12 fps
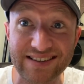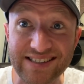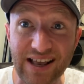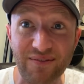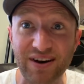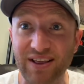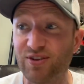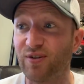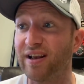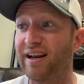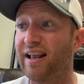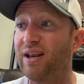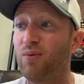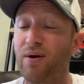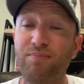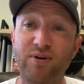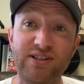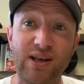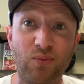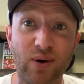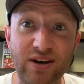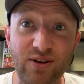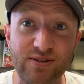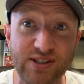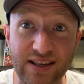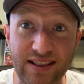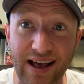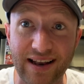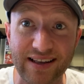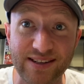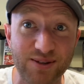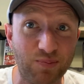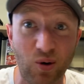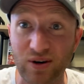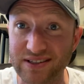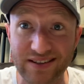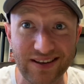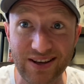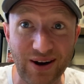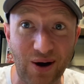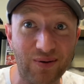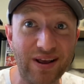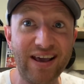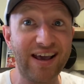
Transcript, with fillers: 73 and 81%. When do you see that in sports? You don't.